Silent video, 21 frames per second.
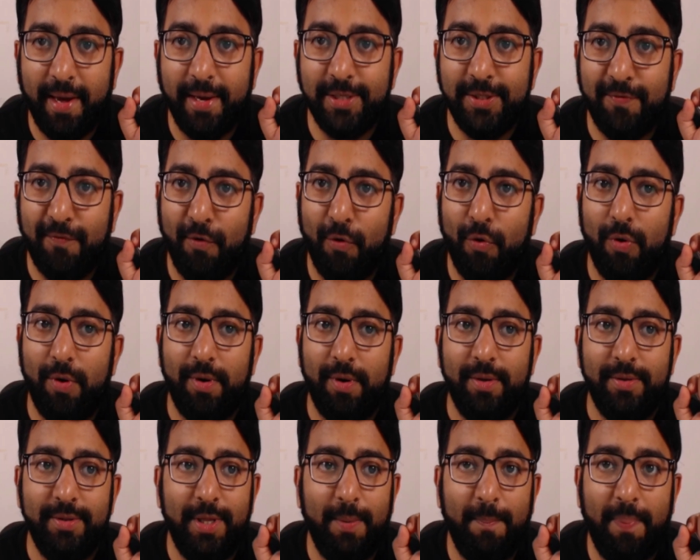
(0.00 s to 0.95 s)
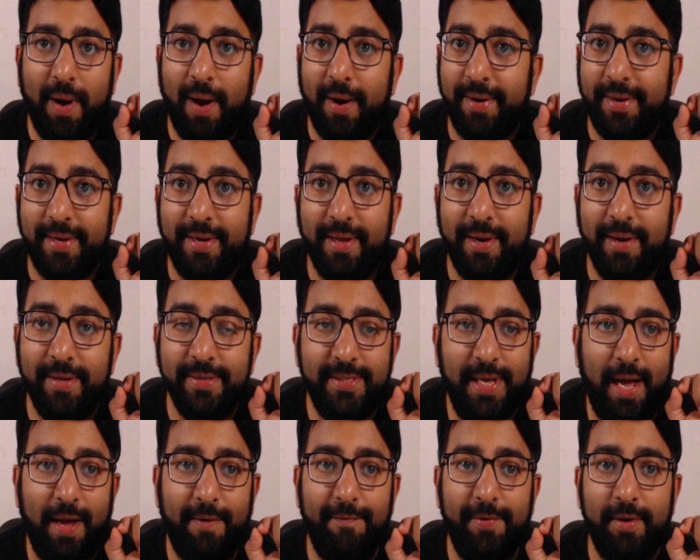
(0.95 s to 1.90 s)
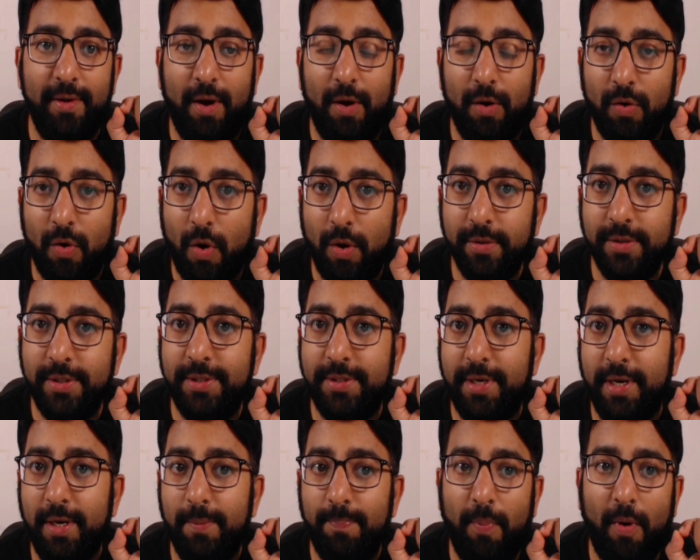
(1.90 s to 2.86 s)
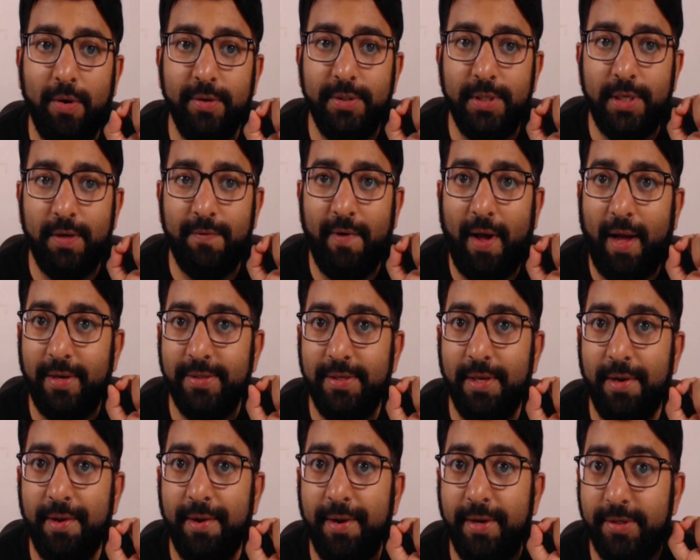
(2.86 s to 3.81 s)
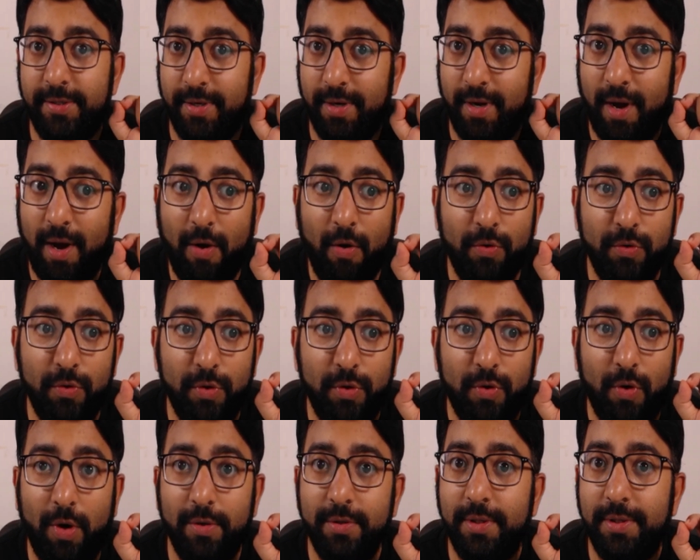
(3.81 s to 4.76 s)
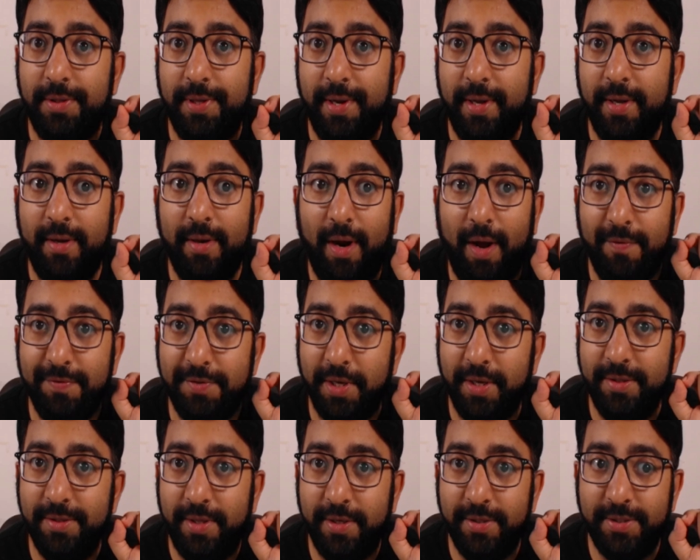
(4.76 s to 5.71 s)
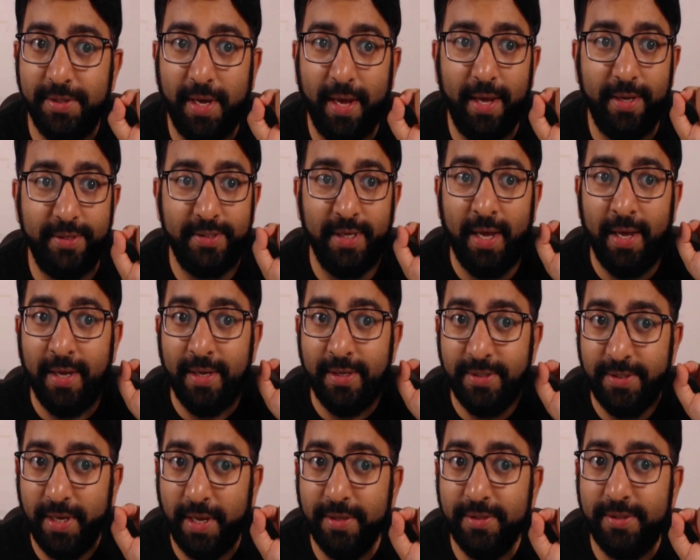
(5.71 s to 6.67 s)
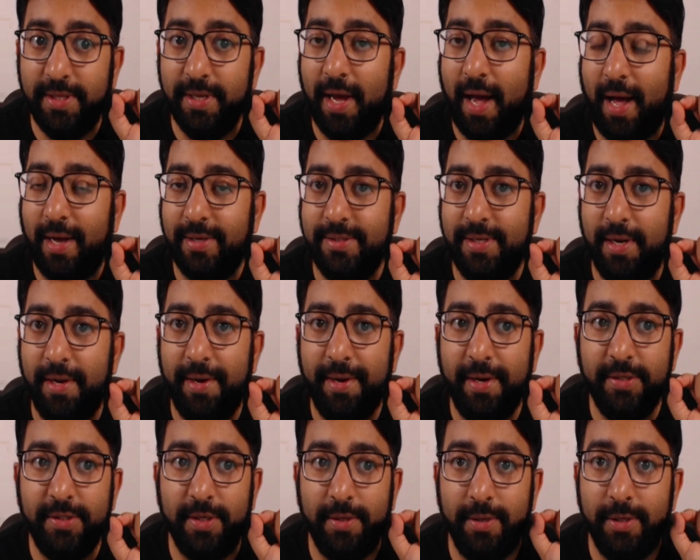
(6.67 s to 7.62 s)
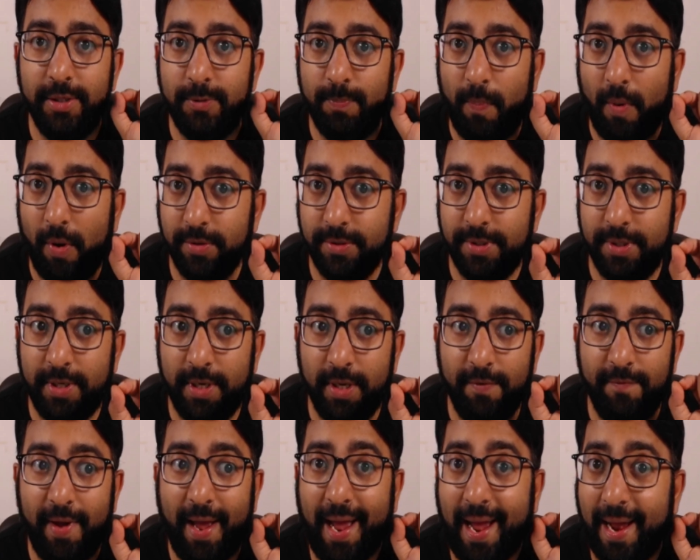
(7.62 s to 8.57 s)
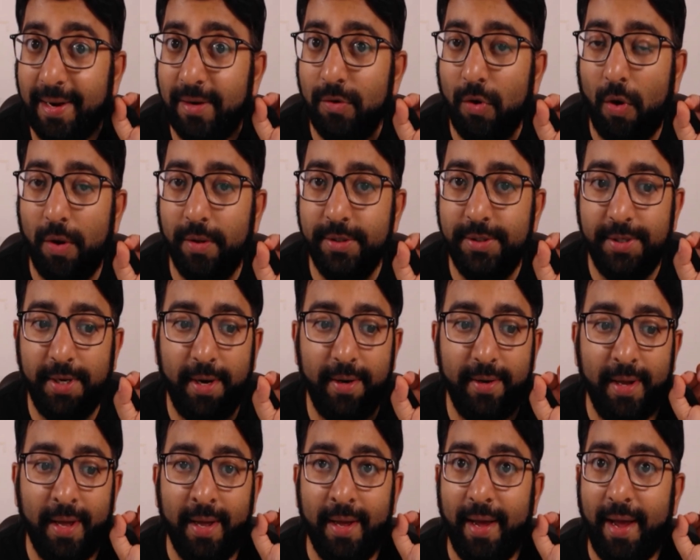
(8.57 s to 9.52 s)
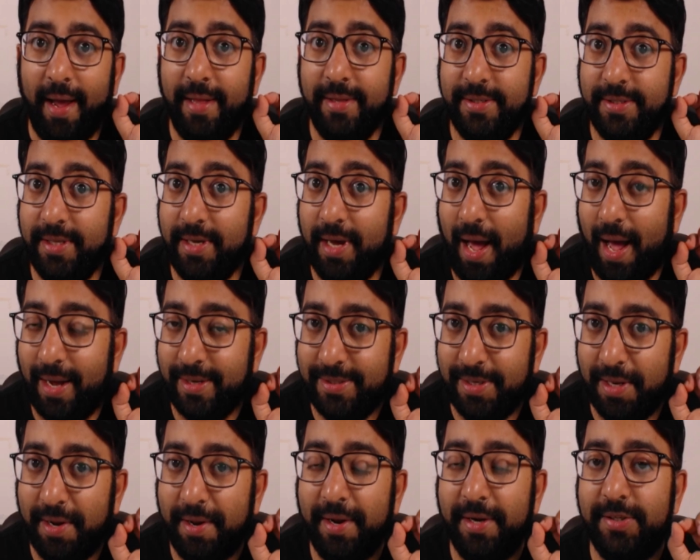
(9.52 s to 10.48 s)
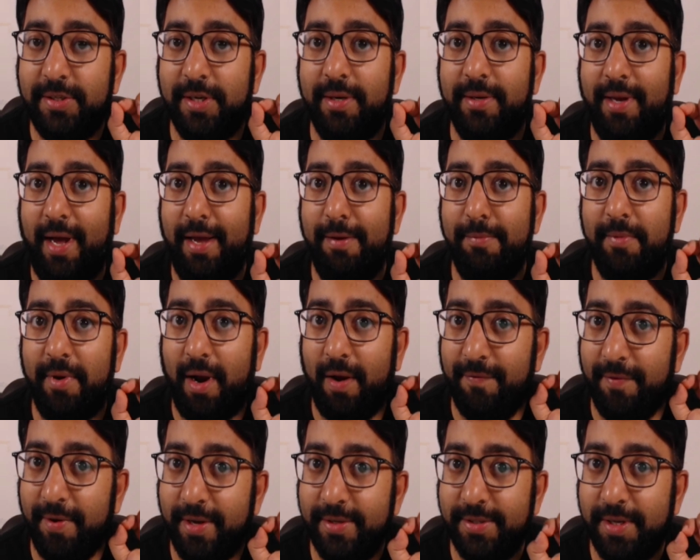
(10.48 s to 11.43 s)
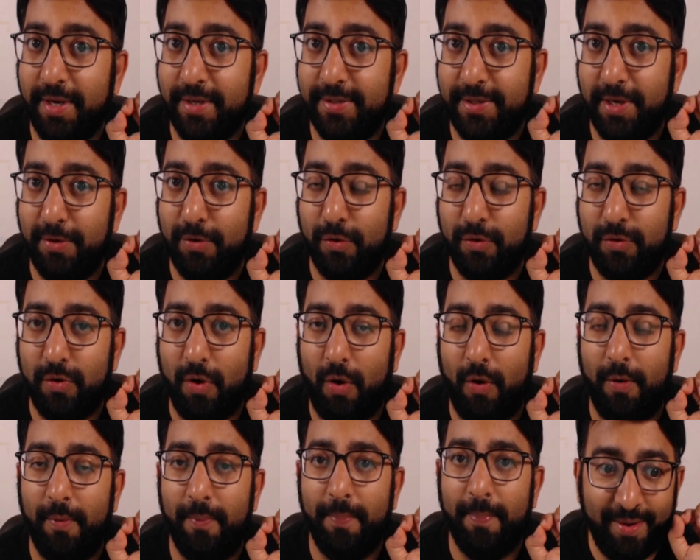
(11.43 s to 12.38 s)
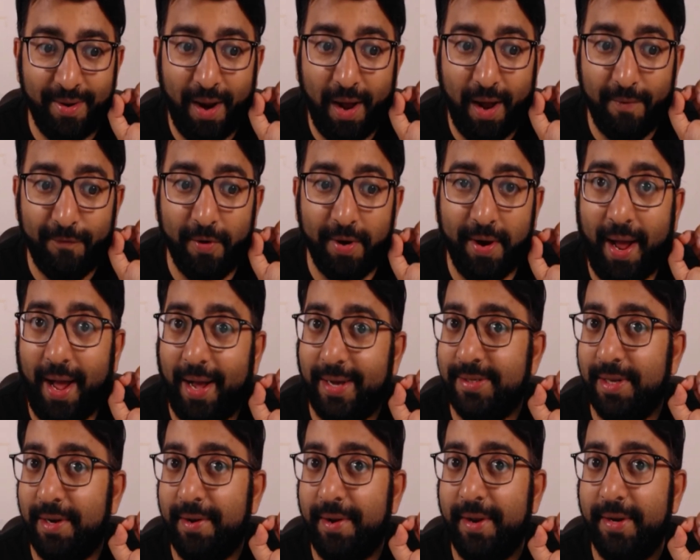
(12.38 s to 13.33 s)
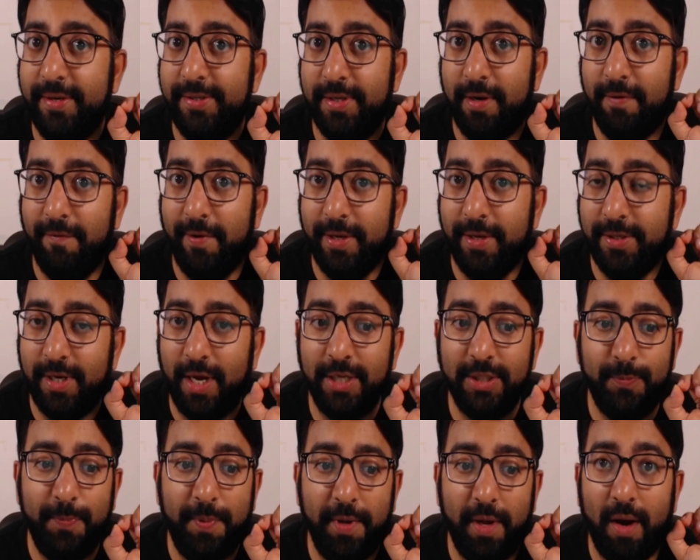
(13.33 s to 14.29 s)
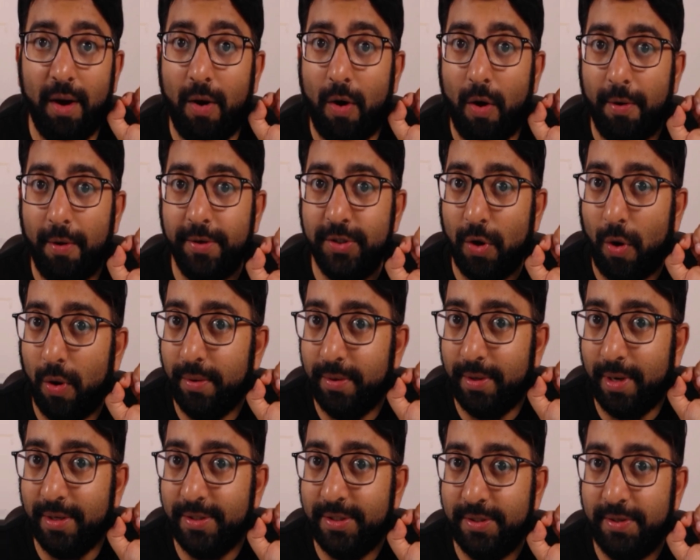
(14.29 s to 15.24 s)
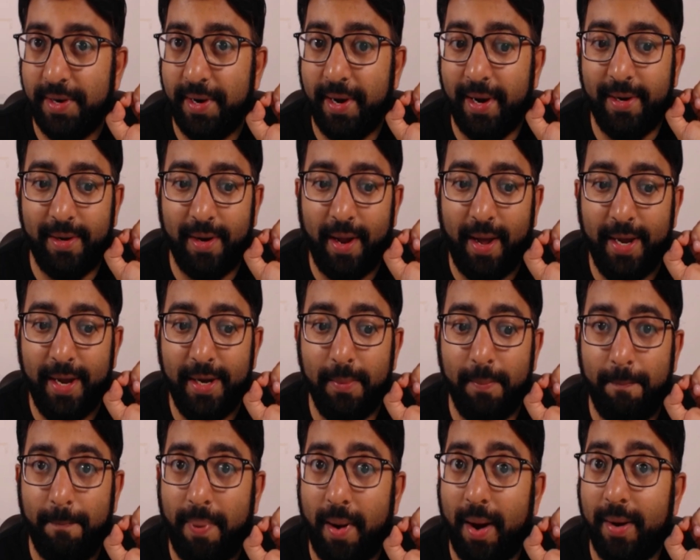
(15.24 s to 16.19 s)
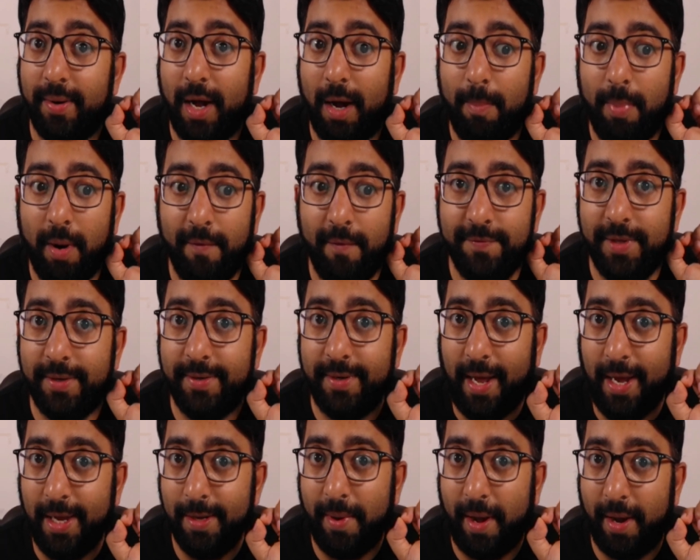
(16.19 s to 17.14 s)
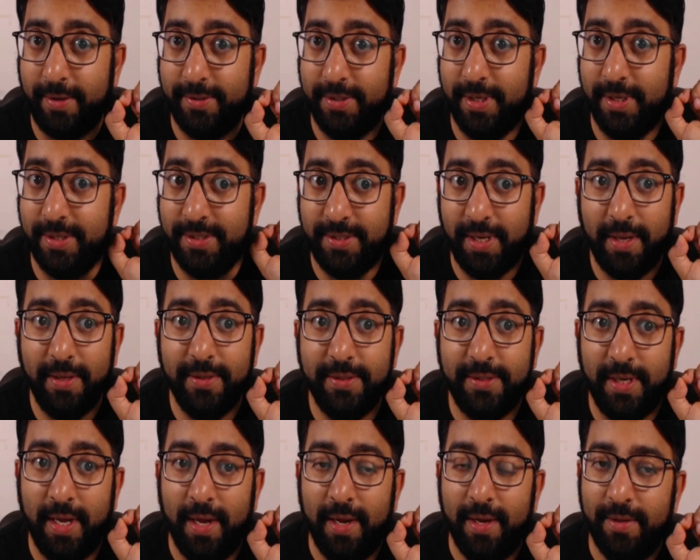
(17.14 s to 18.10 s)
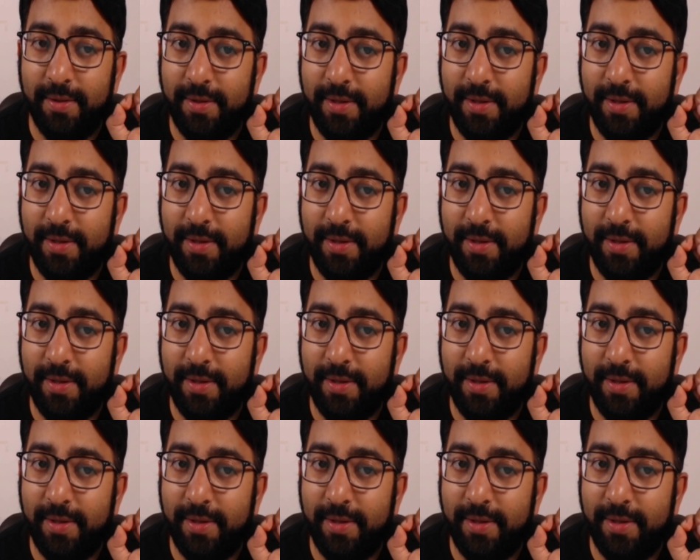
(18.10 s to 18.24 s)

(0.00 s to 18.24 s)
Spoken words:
Case 4. The particle is having a constant positive acceleration. How to draw the three graphs in this case? Since the acceleration is positive and constant, hence the acceleration time graph is easy to draw. The graph for acceleration will just be a horizontal straight line but above the time axis since